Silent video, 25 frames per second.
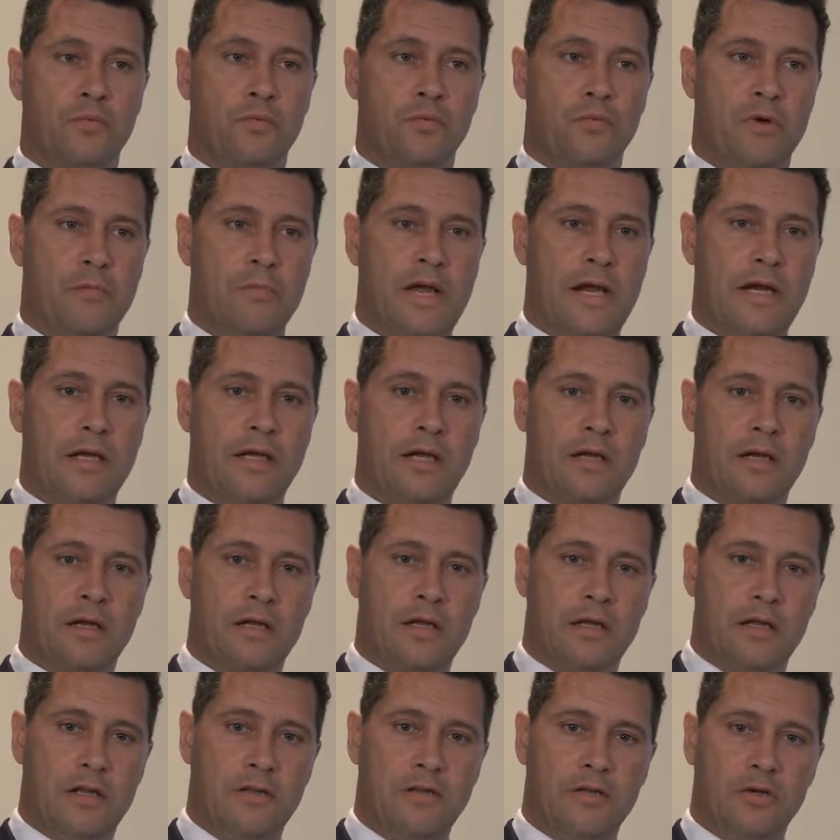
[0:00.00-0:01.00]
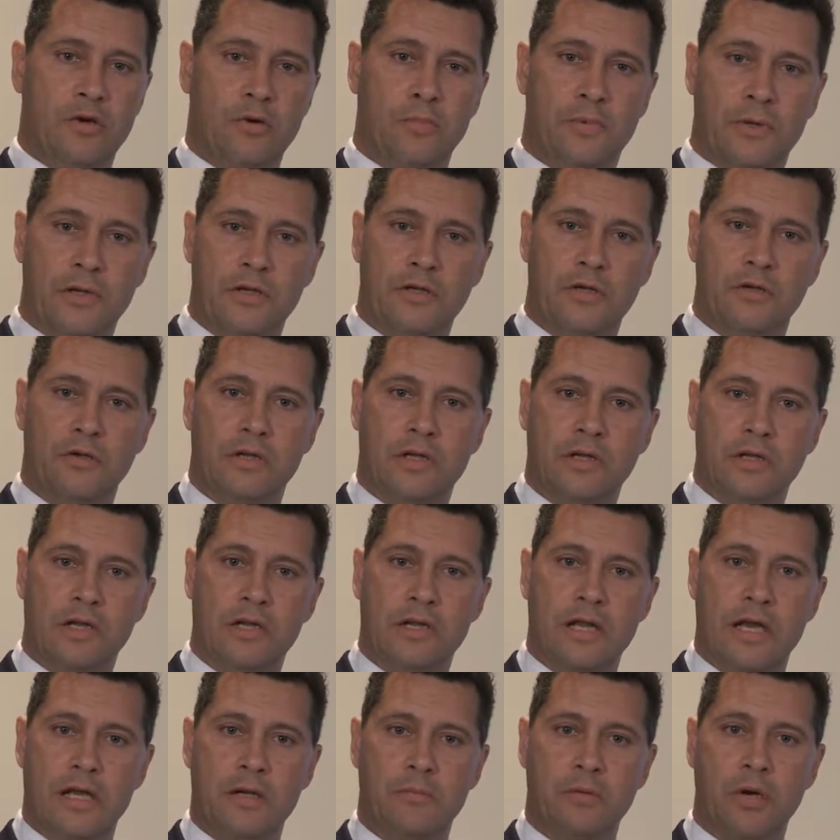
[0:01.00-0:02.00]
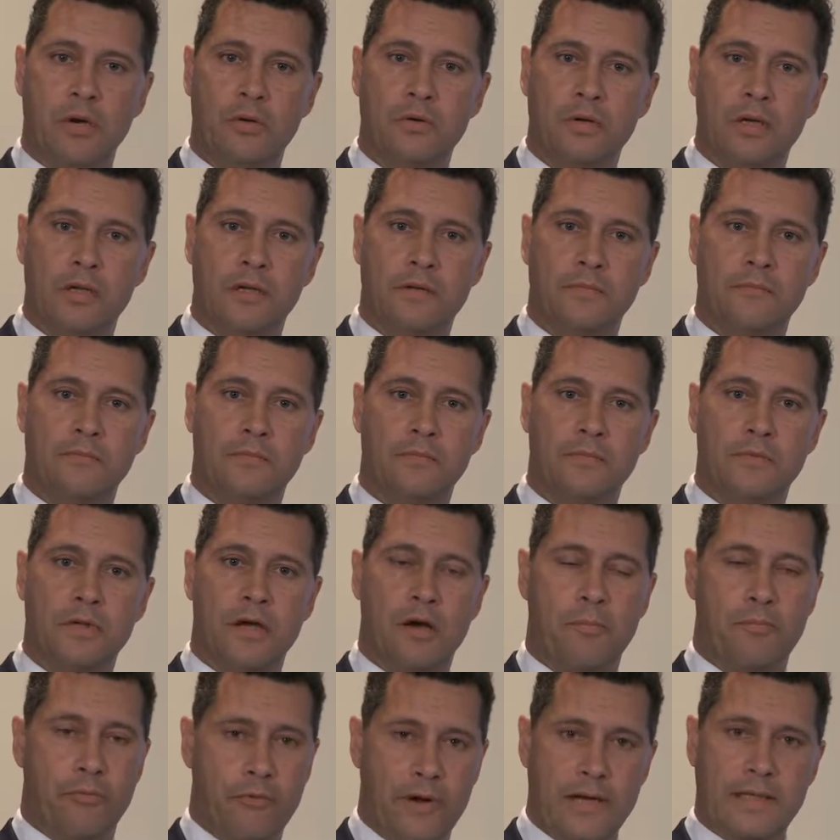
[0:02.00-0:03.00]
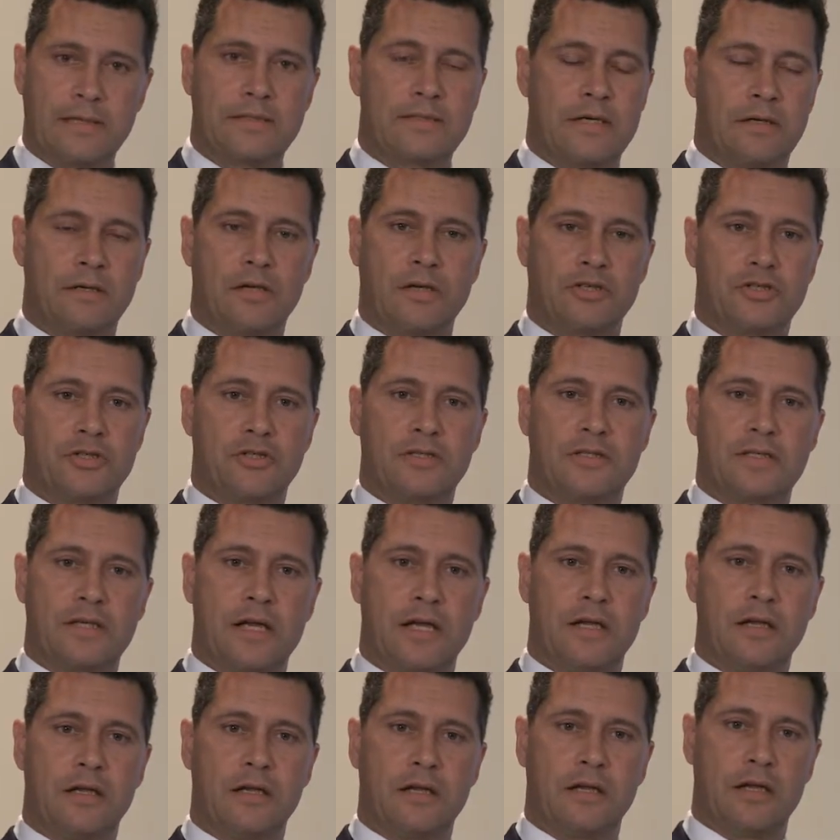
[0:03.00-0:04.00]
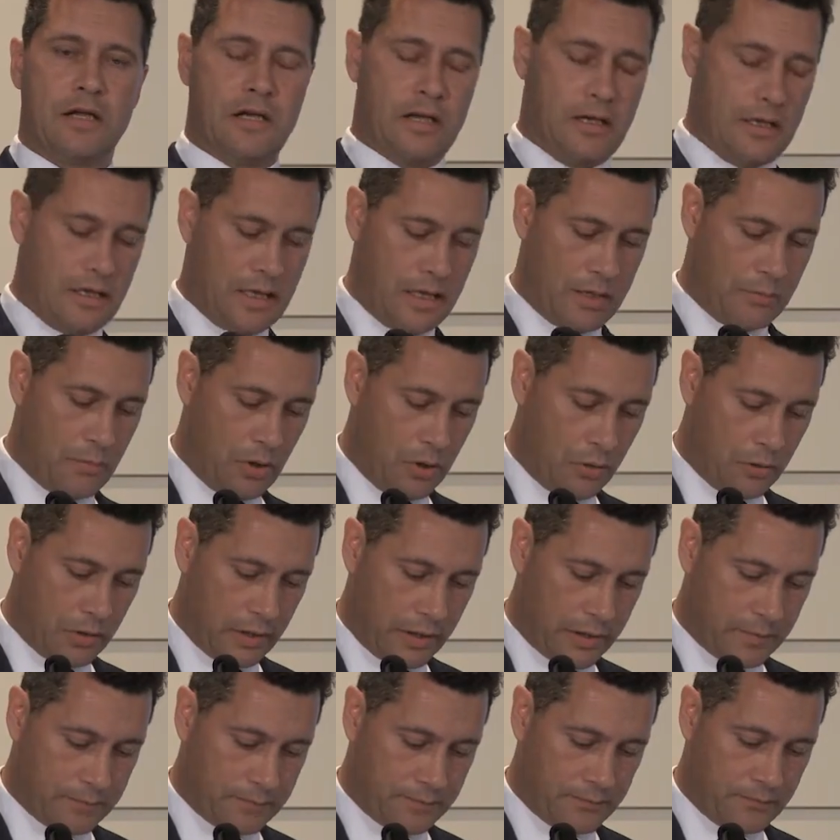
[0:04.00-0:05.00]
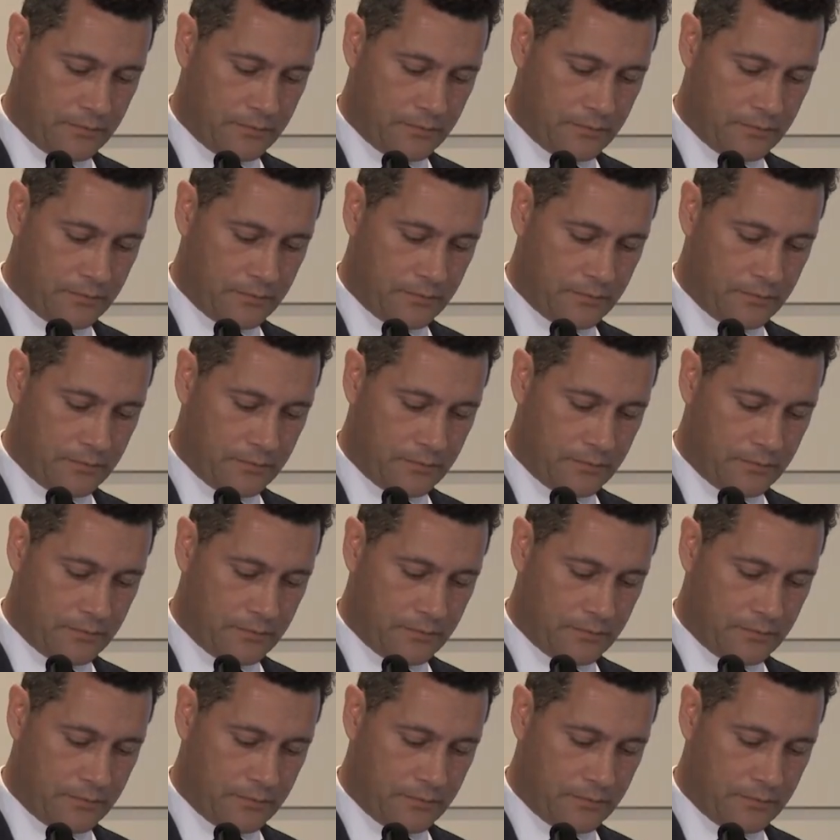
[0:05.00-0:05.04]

remaining in the European Union in name only, a Brexit, I should say, in name only?